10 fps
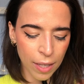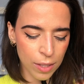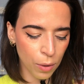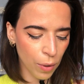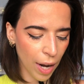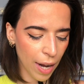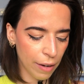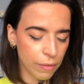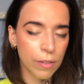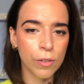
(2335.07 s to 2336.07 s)
So I
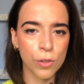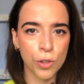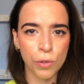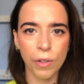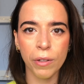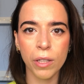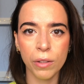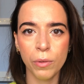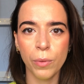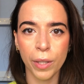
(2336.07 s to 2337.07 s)
have two very good